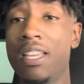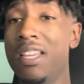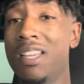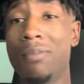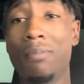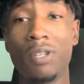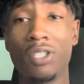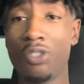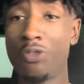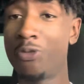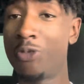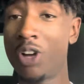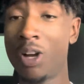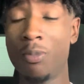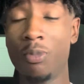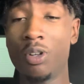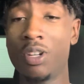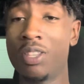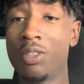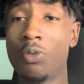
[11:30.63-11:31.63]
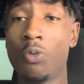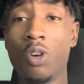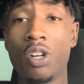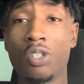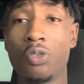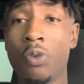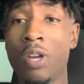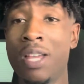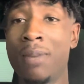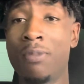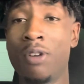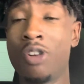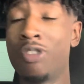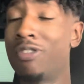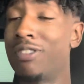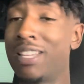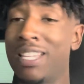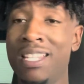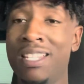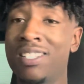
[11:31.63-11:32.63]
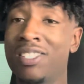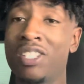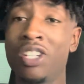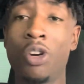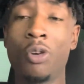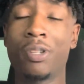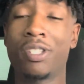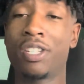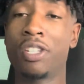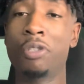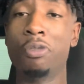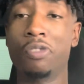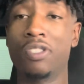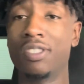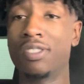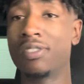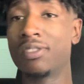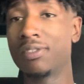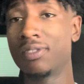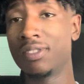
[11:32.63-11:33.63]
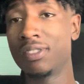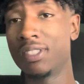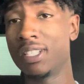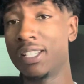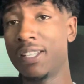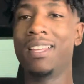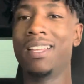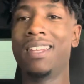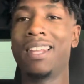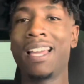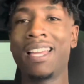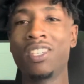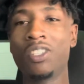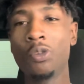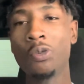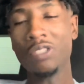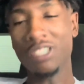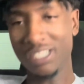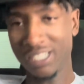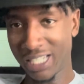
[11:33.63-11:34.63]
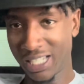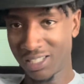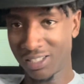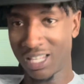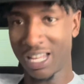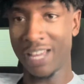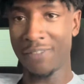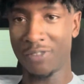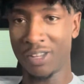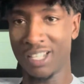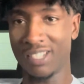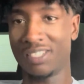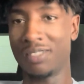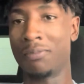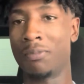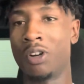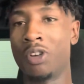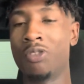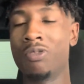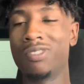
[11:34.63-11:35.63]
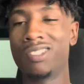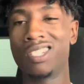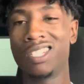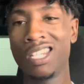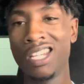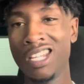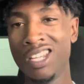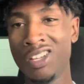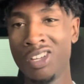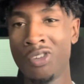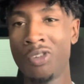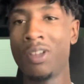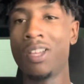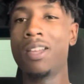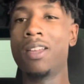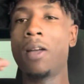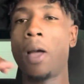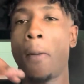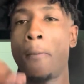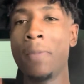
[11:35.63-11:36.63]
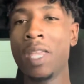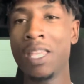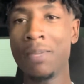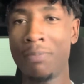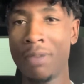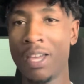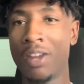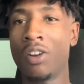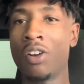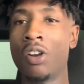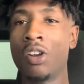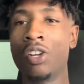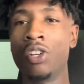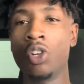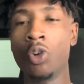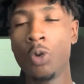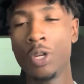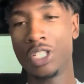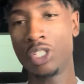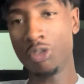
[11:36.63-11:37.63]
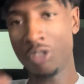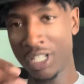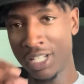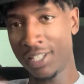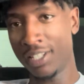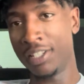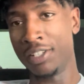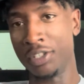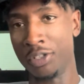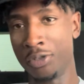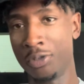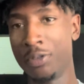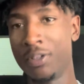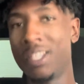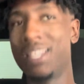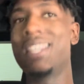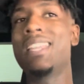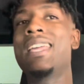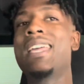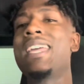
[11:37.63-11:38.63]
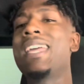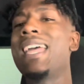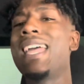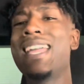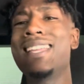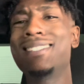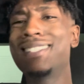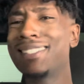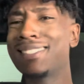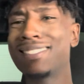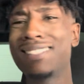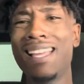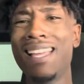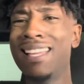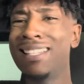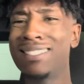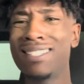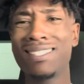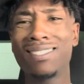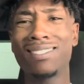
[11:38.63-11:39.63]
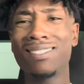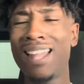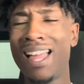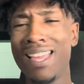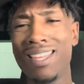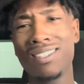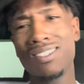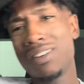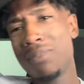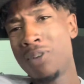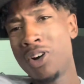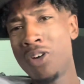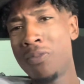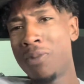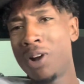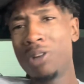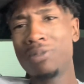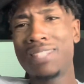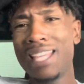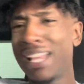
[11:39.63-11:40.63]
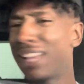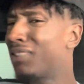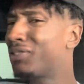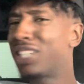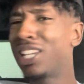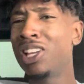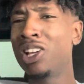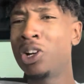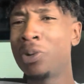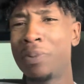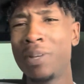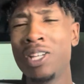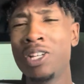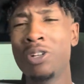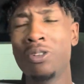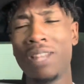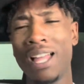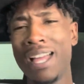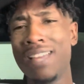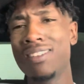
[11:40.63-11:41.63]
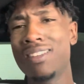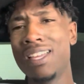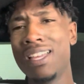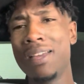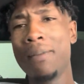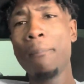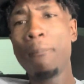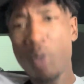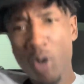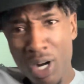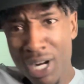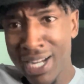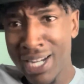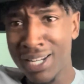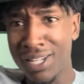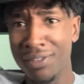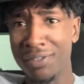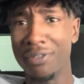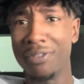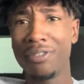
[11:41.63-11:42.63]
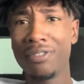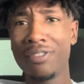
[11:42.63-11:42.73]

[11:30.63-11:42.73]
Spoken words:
But you fumbled in the worst way, bro. And it's no excuses. Like, use this as a life lesson, bro. Chill, be better, do what you need to do. And just like, come on, bro, take a chill pill. Like, breathe.